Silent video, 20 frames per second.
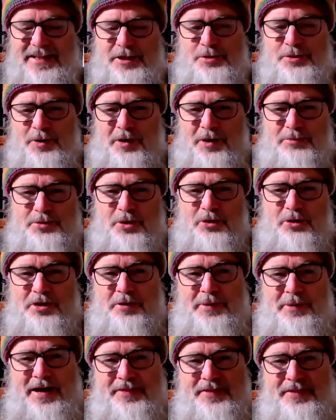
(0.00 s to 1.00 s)
That's what I'm
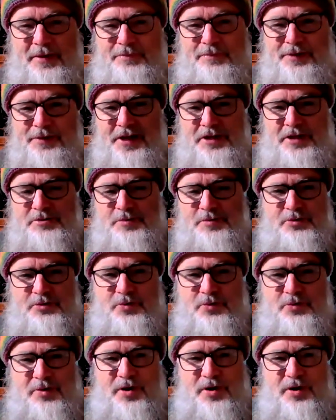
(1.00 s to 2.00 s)
talking about. That place
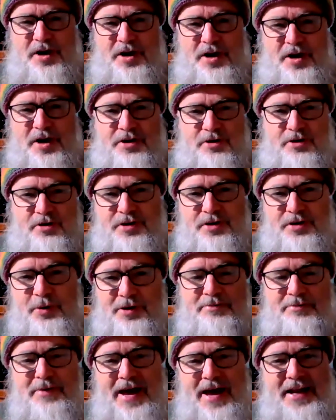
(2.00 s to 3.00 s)
between where you know
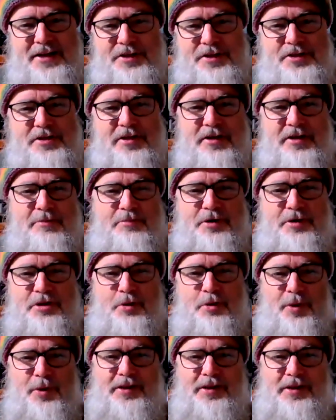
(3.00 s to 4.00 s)
it matters, but you
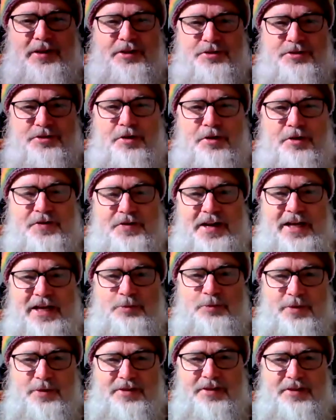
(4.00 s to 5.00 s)
won't let yourself
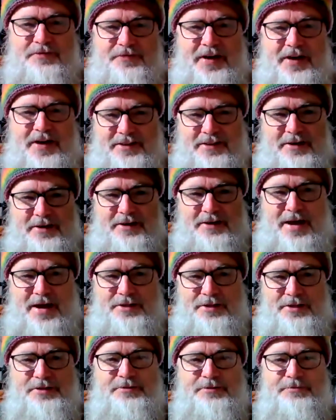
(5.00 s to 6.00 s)
connect with the fact that it
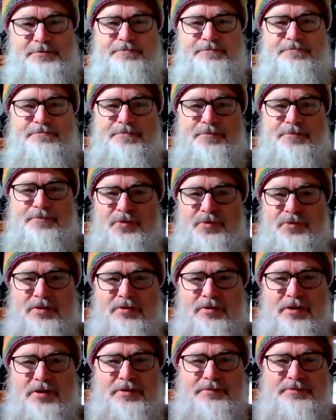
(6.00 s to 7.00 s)
matters,
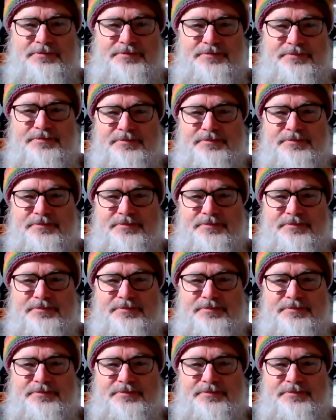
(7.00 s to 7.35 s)
right?